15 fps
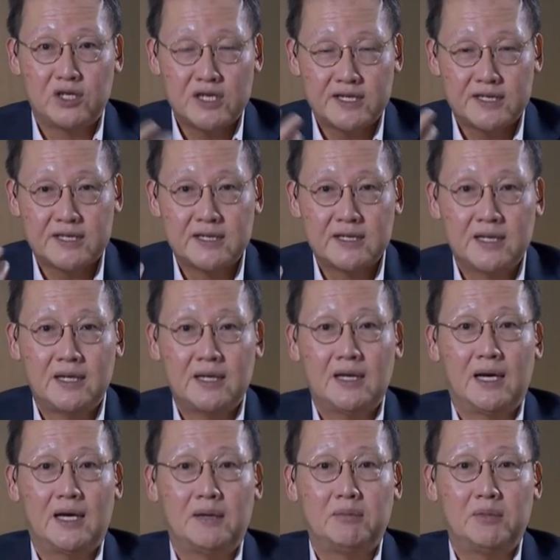just
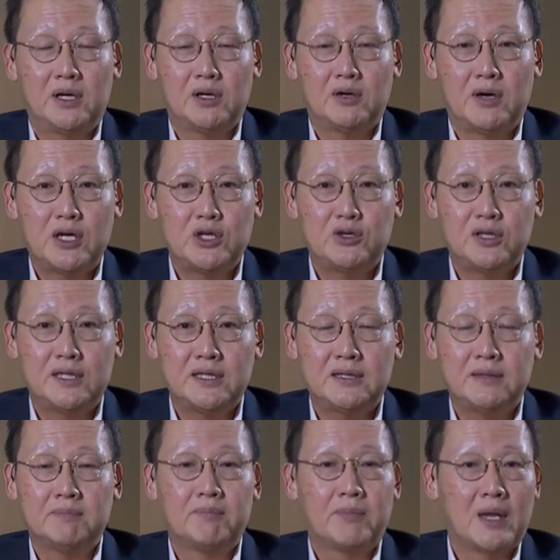um, uh,
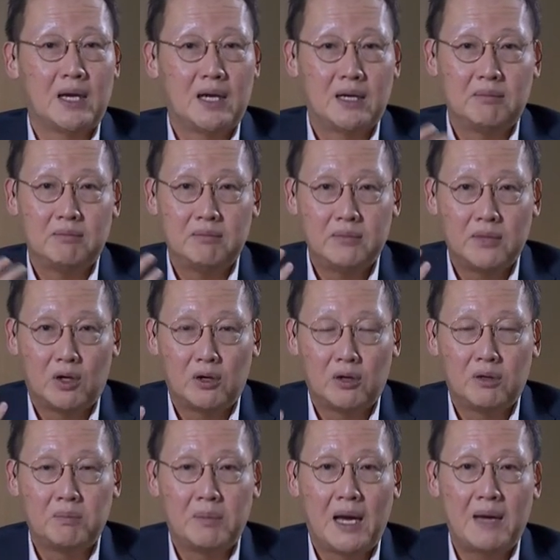graduated um,
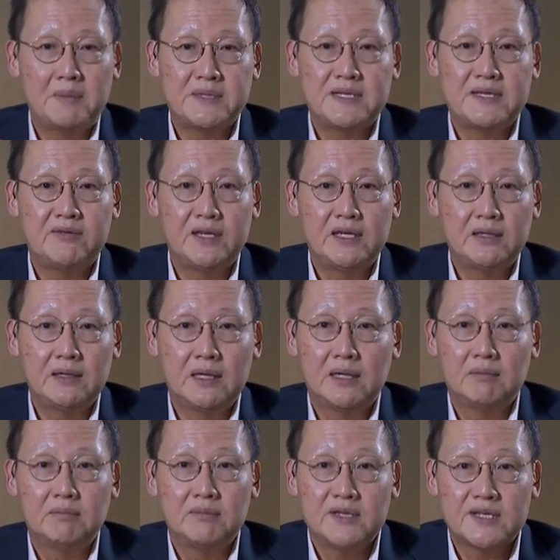or perhaps even
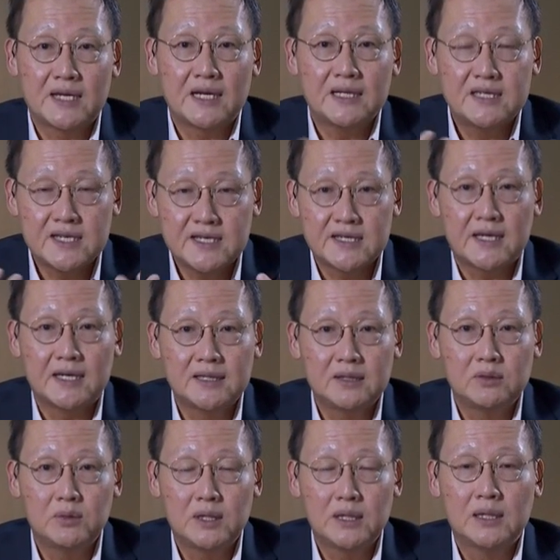um, start, just
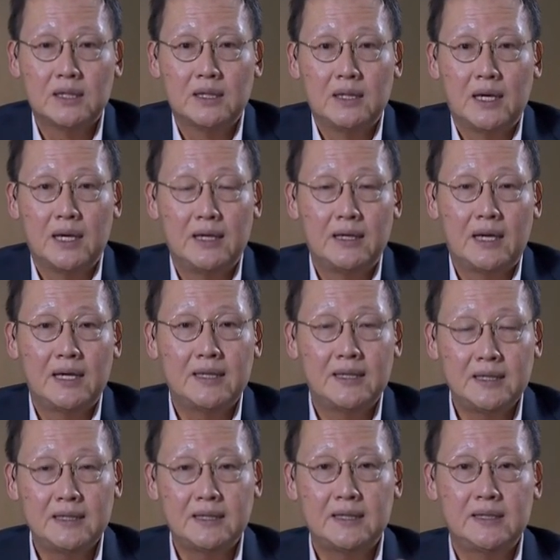started work. And I
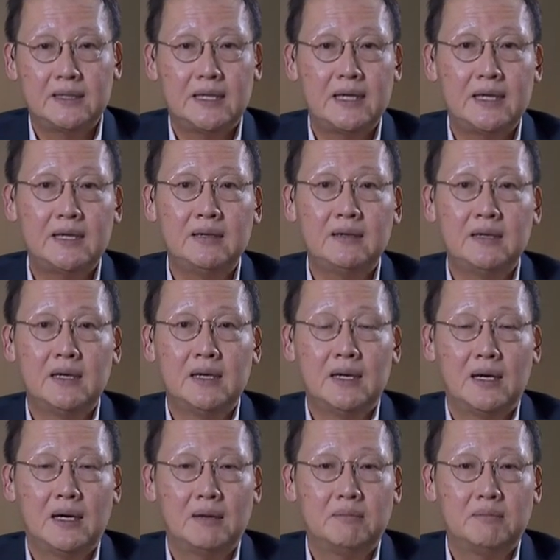think they
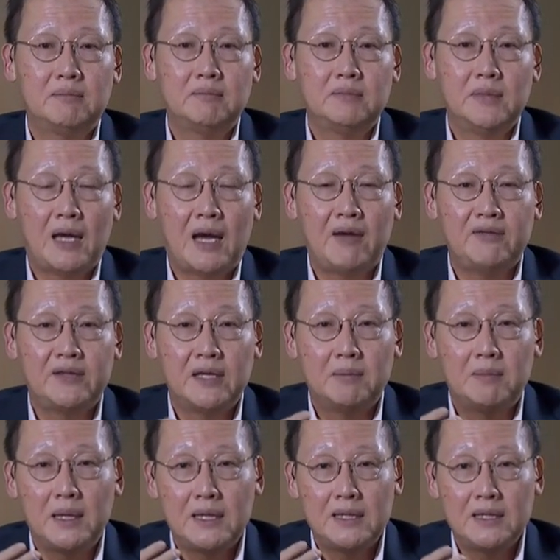um, have the
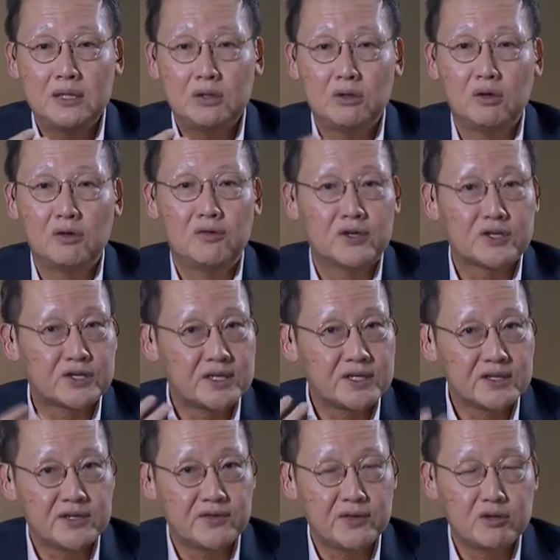ability to go for
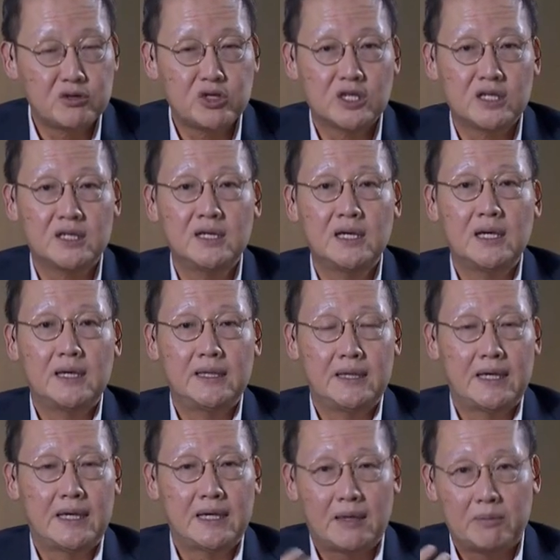SkillsFuture.
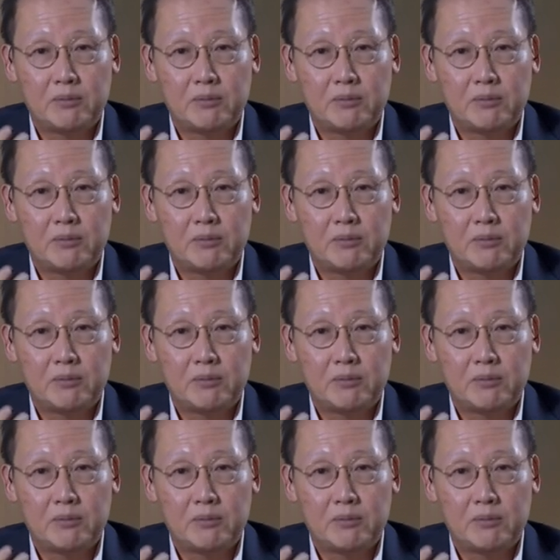They can